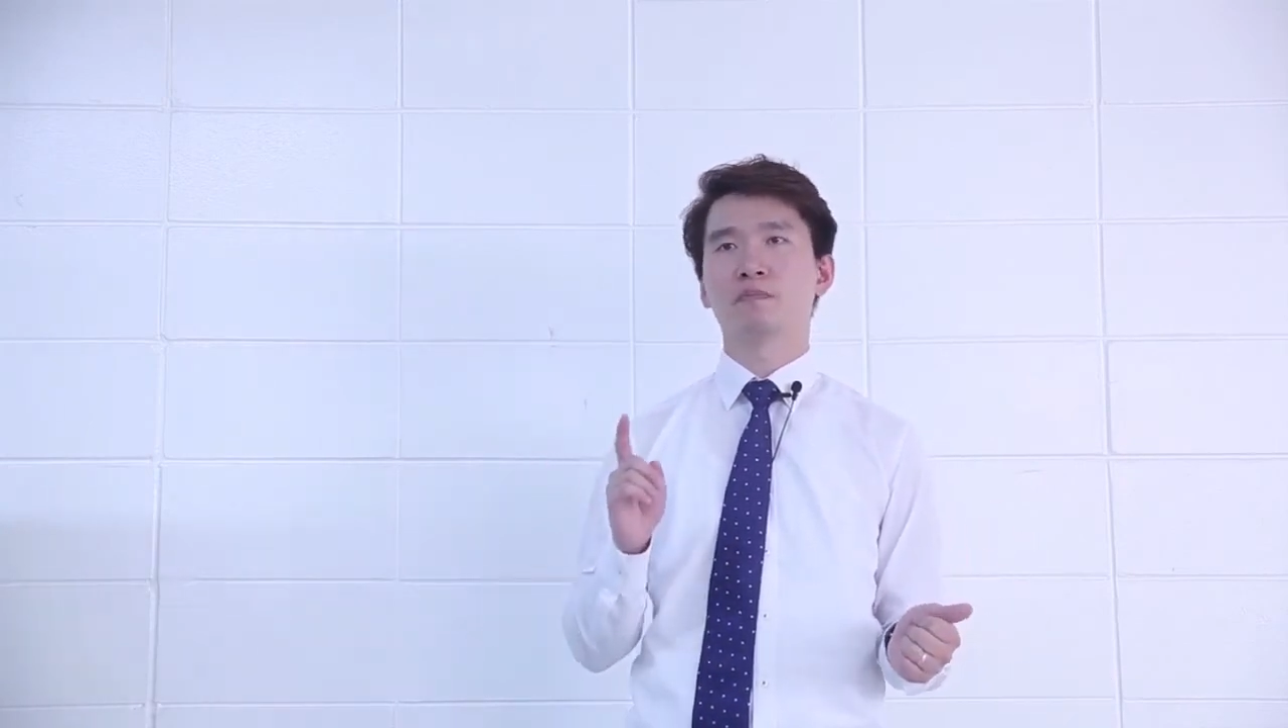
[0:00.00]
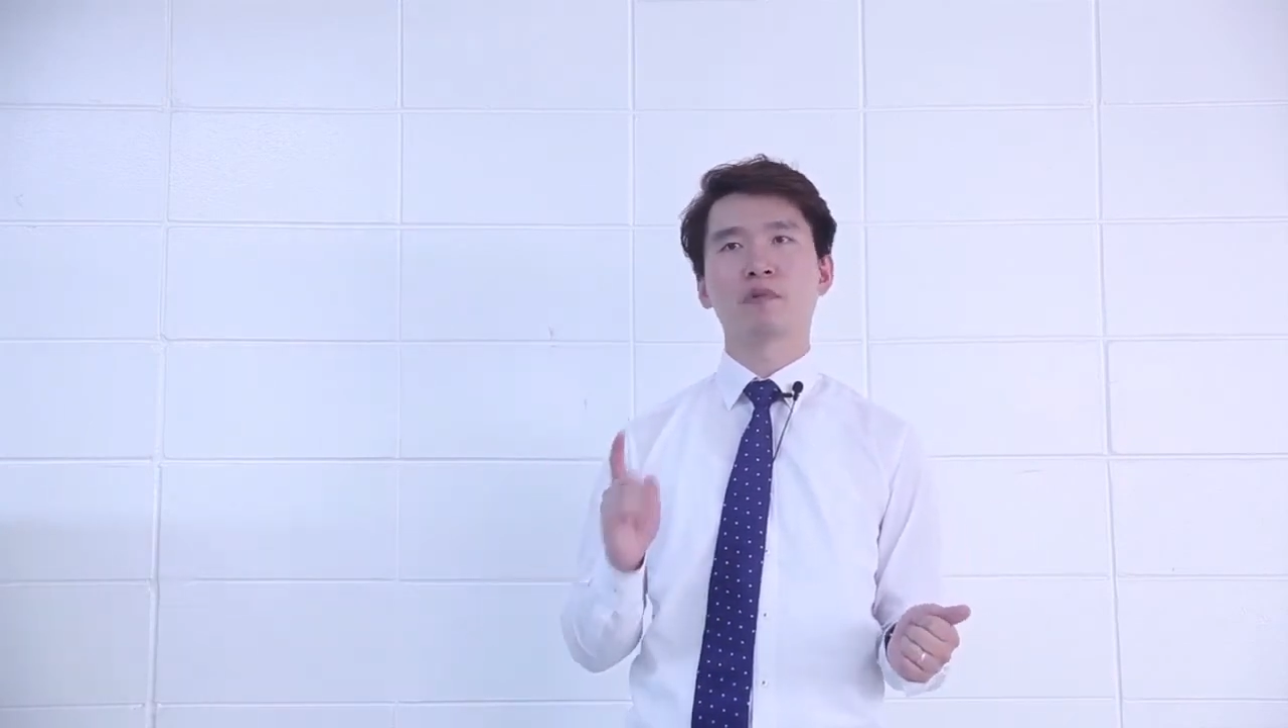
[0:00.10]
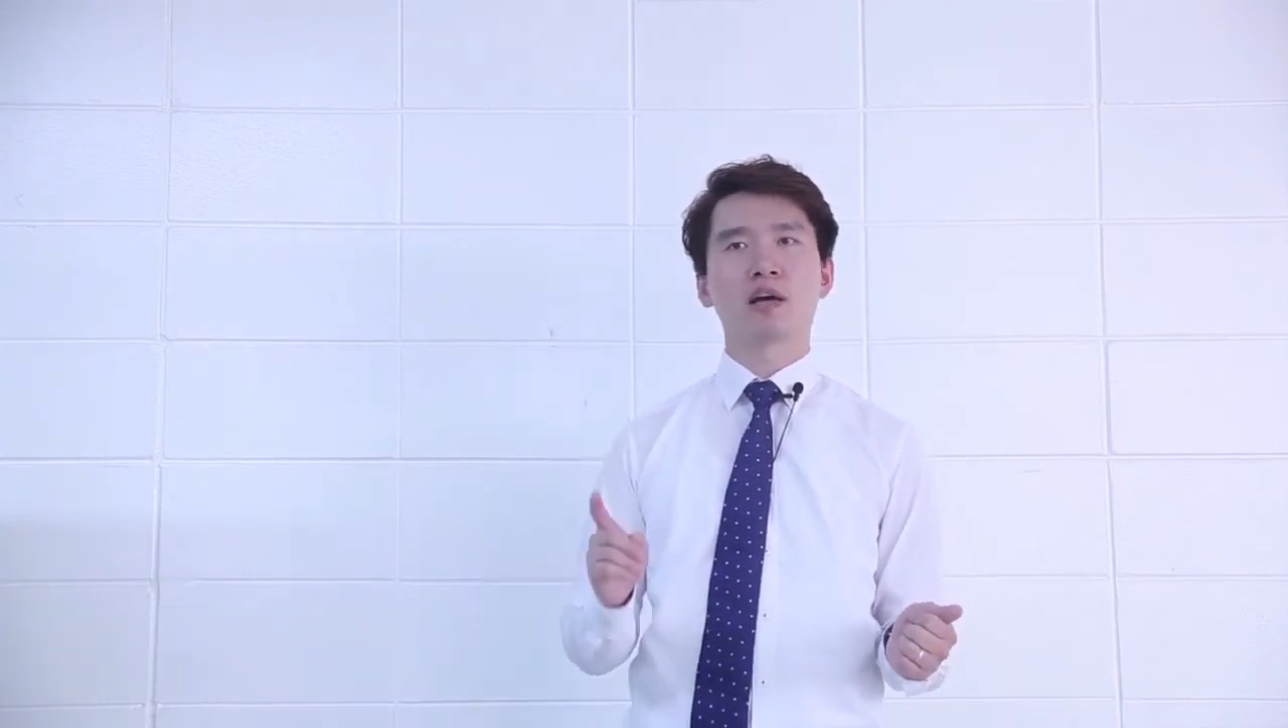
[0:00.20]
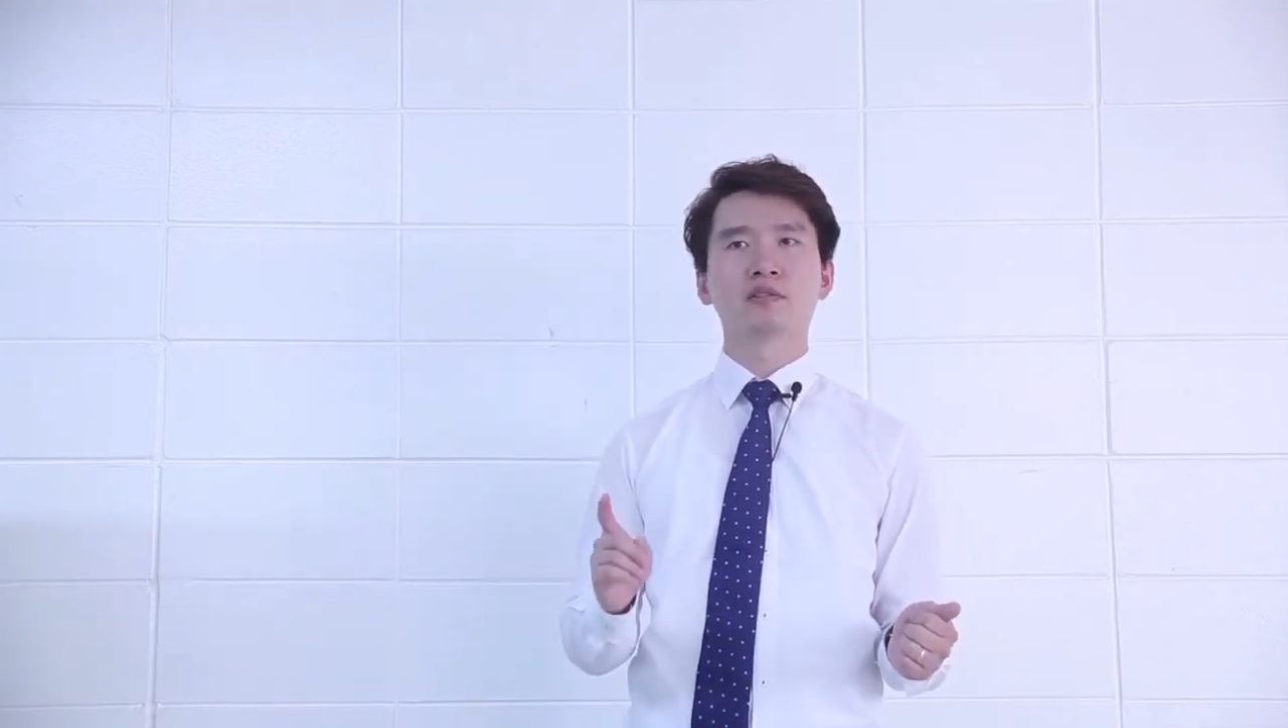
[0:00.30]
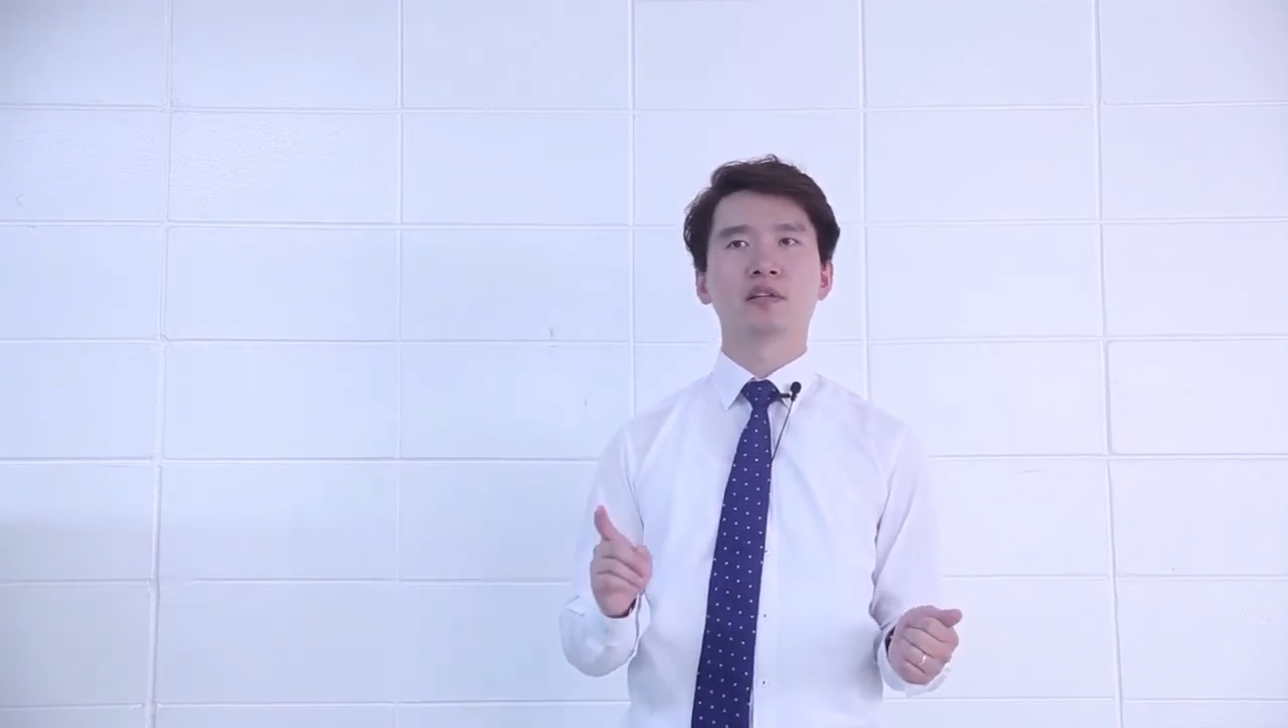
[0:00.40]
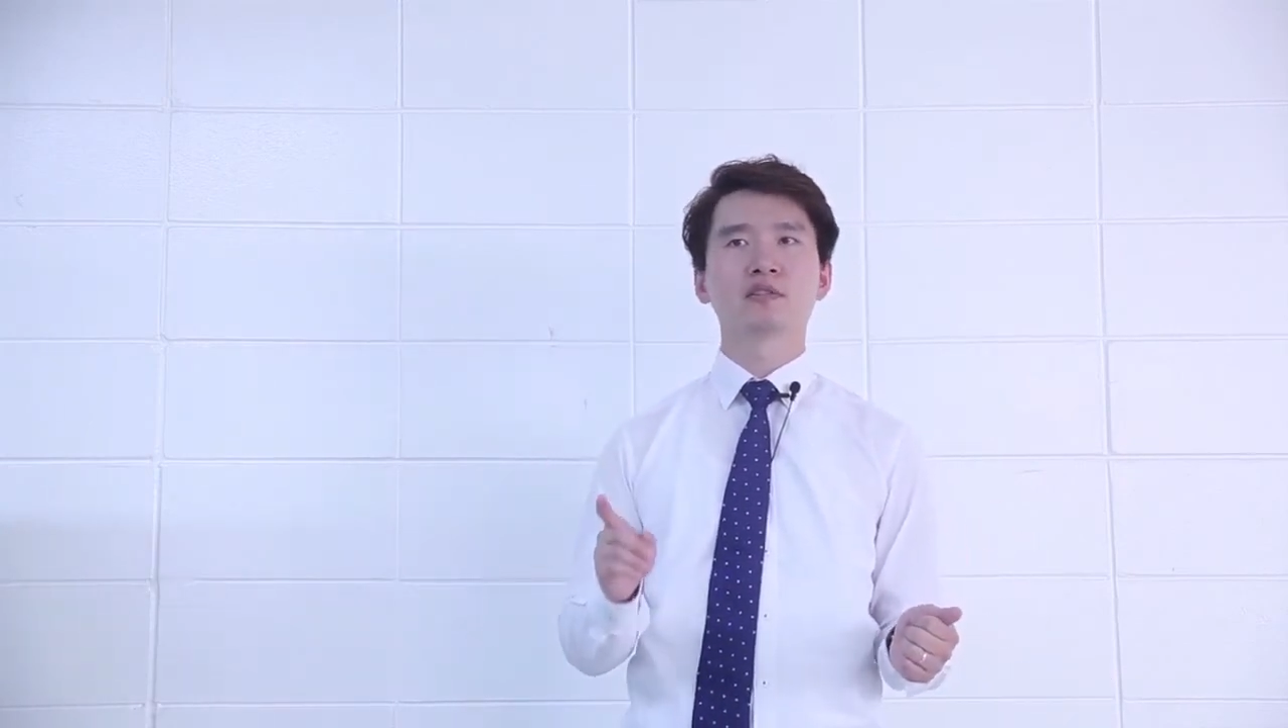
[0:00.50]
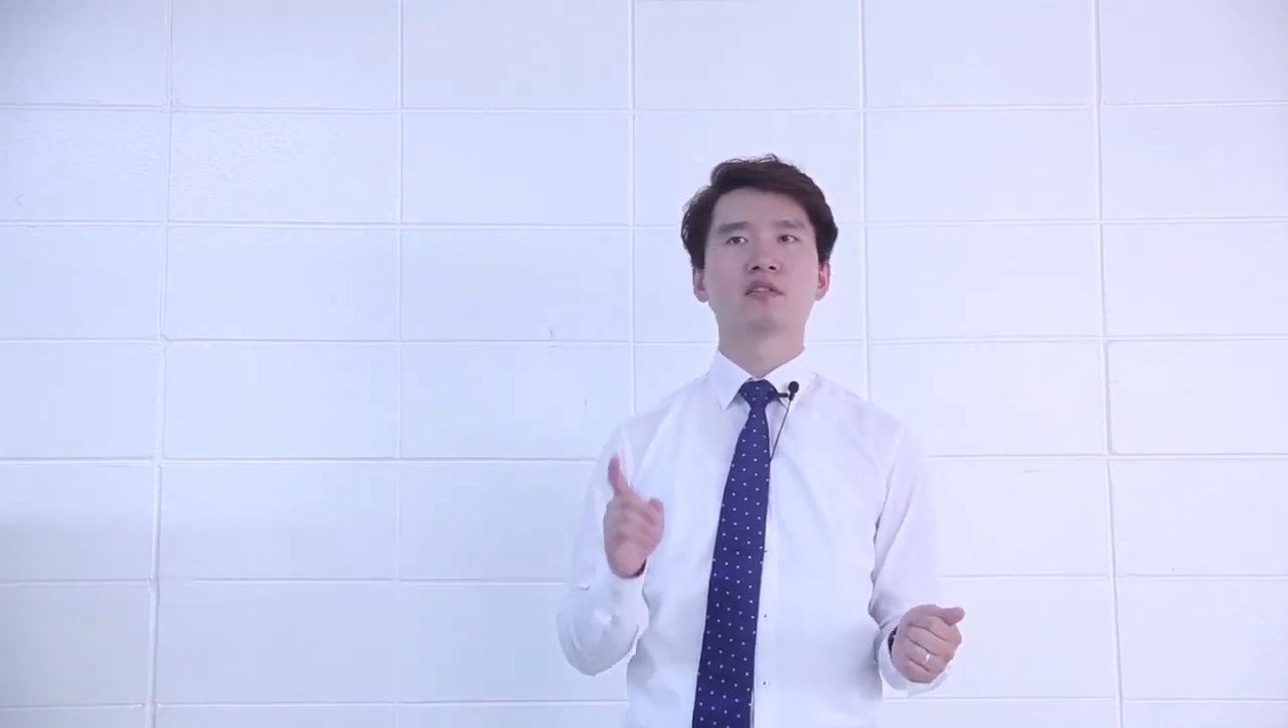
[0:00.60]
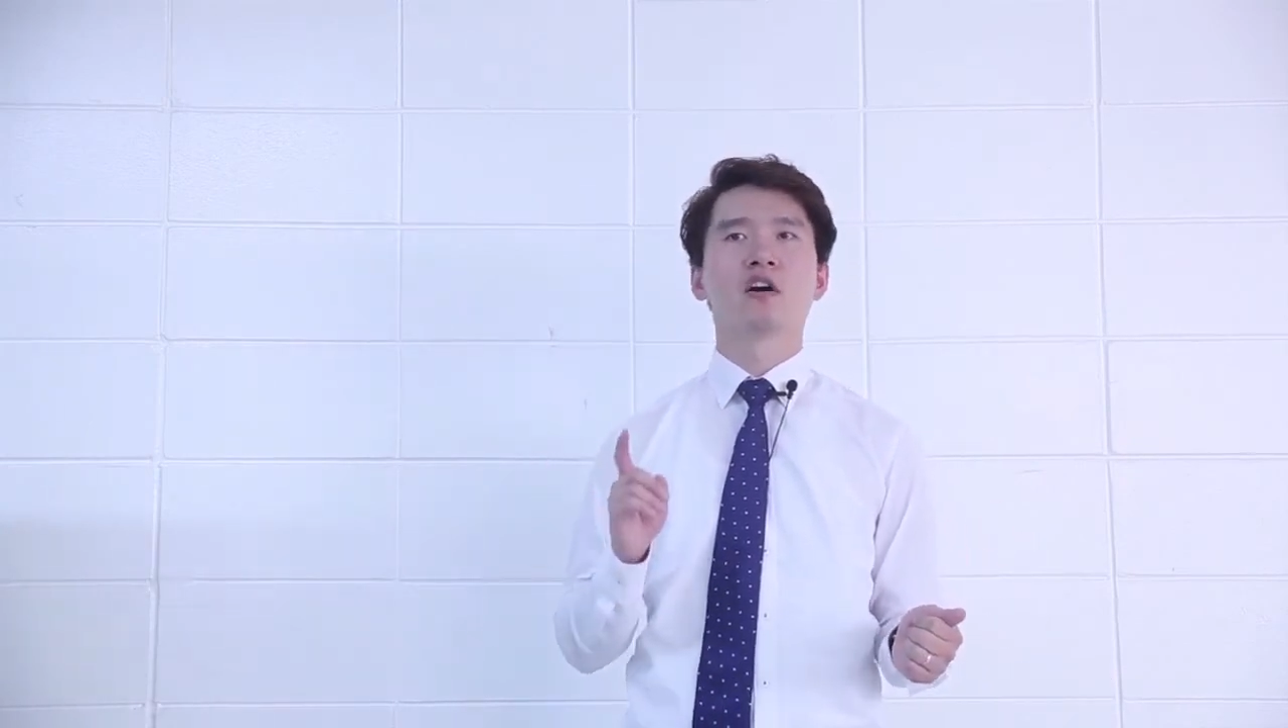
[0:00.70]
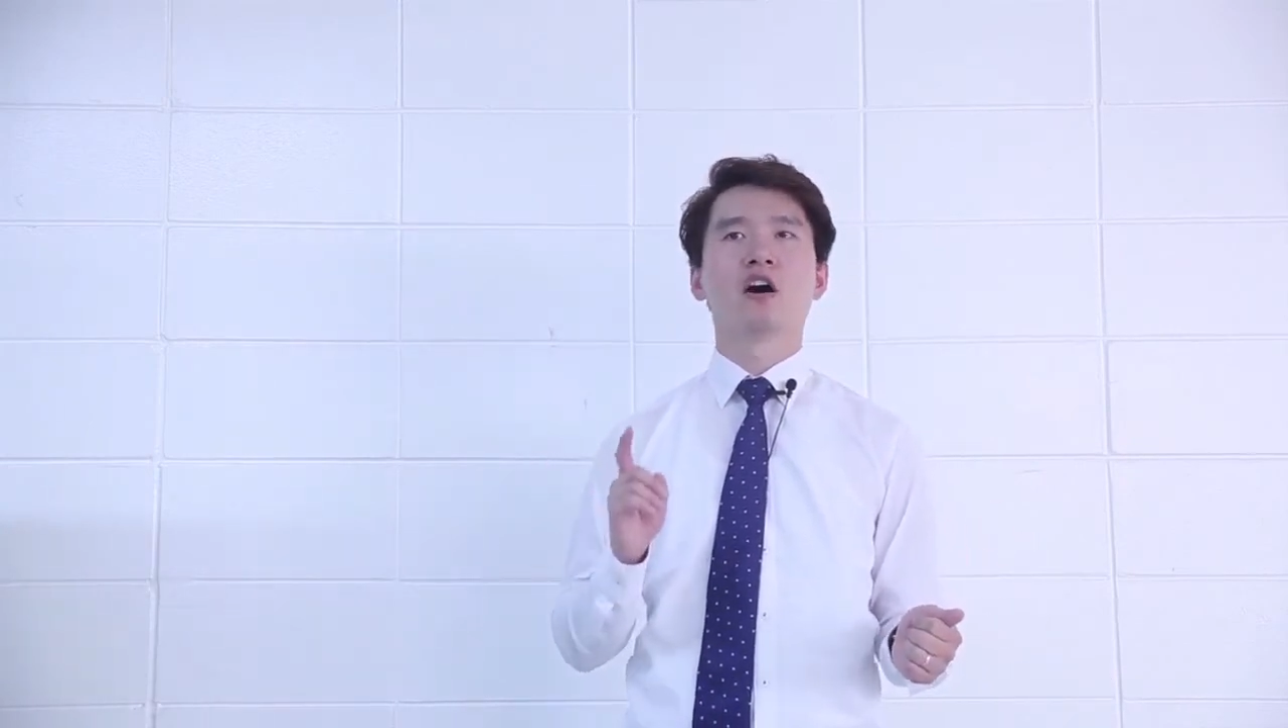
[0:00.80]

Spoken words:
process